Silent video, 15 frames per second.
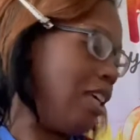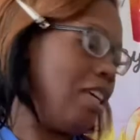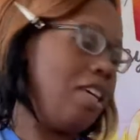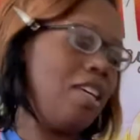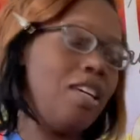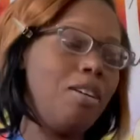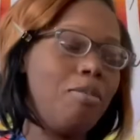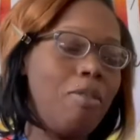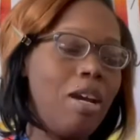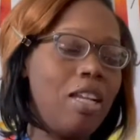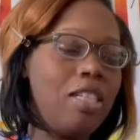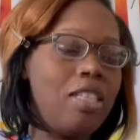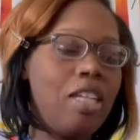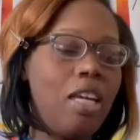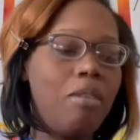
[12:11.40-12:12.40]
He'll write a
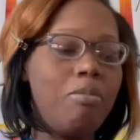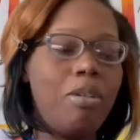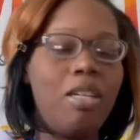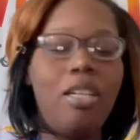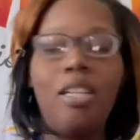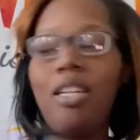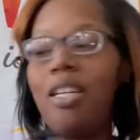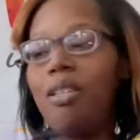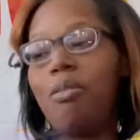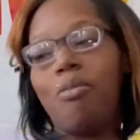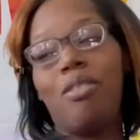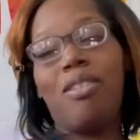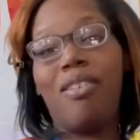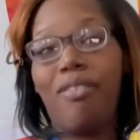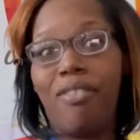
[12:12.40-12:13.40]
check, but he ain't doing
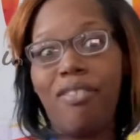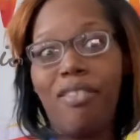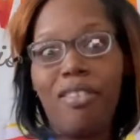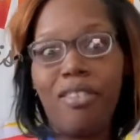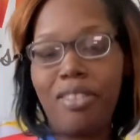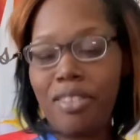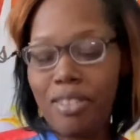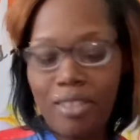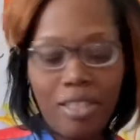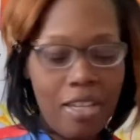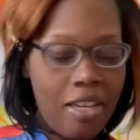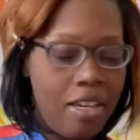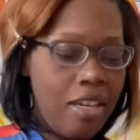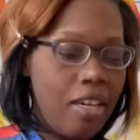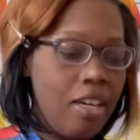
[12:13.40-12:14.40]
nothing else.
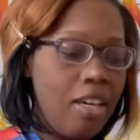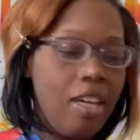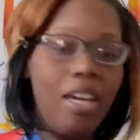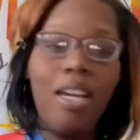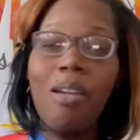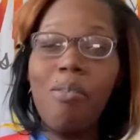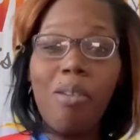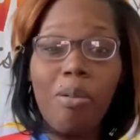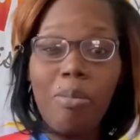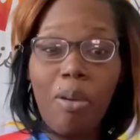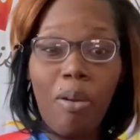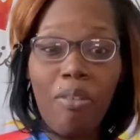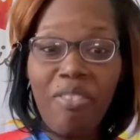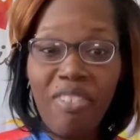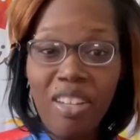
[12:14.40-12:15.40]
He ain't rubbing
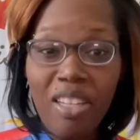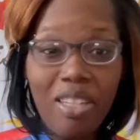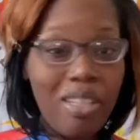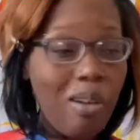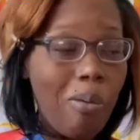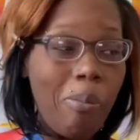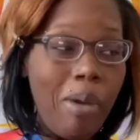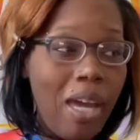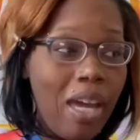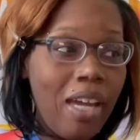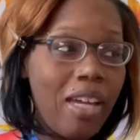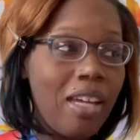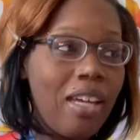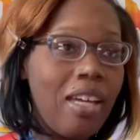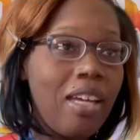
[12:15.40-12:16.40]
no feet, no back.
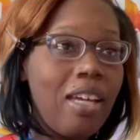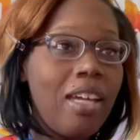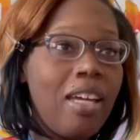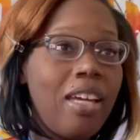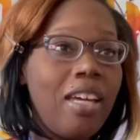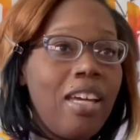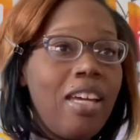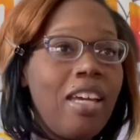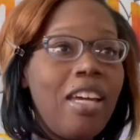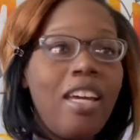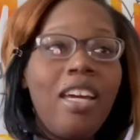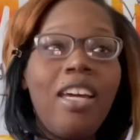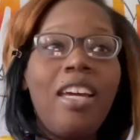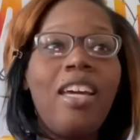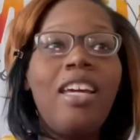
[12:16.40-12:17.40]

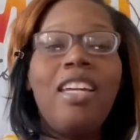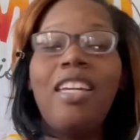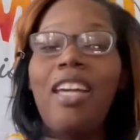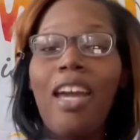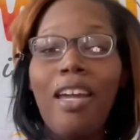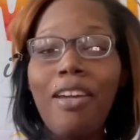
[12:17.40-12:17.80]
He can't